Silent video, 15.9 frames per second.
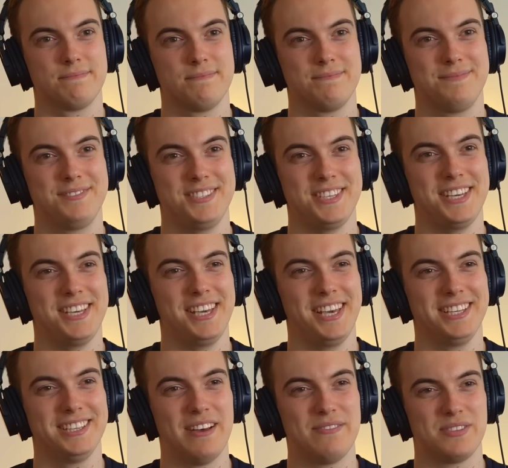See, he
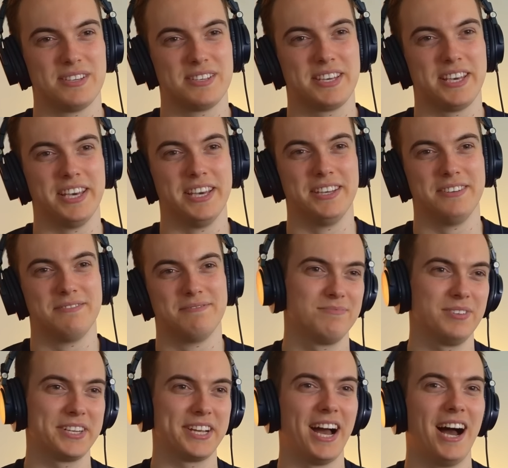loves his kid,
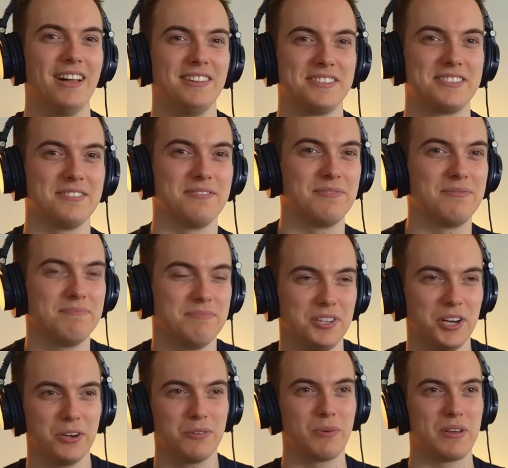regardless of, you
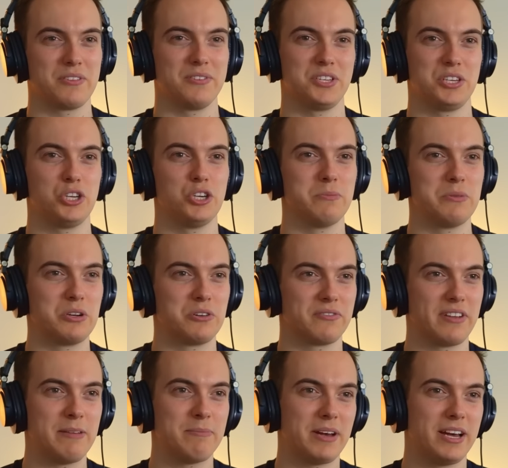know, whether he's a human or a
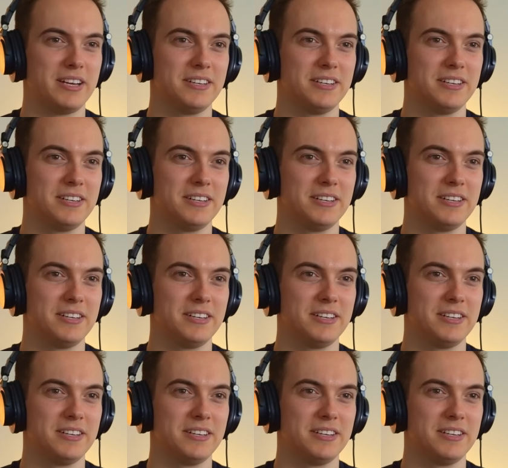vampire.